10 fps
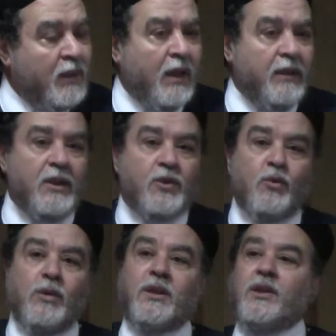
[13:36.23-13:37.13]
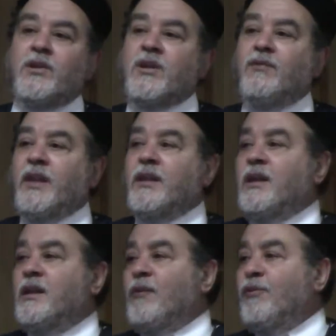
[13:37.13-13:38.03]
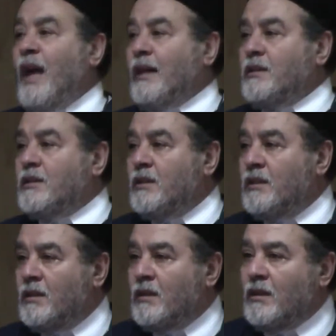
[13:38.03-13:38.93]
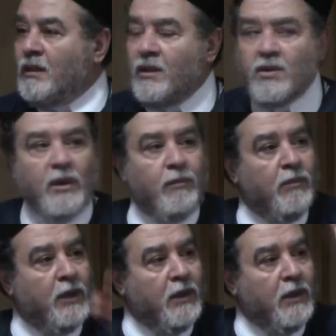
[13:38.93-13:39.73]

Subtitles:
And this woman is living in a flat in some